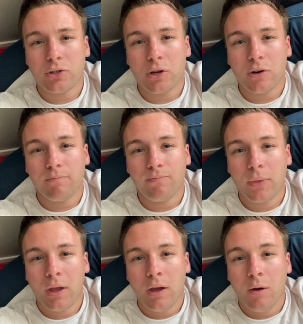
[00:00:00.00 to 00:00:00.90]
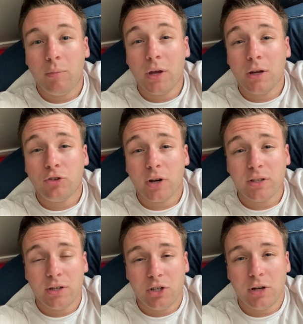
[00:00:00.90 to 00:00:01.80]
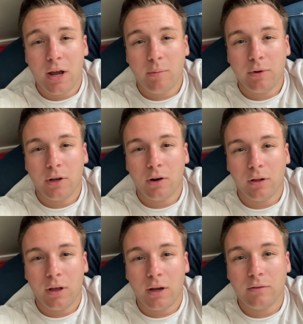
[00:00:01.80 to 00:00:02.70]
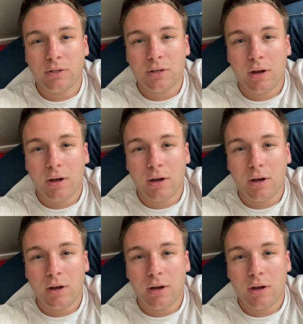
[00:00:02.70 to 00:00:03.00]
So big transition happening in our lives.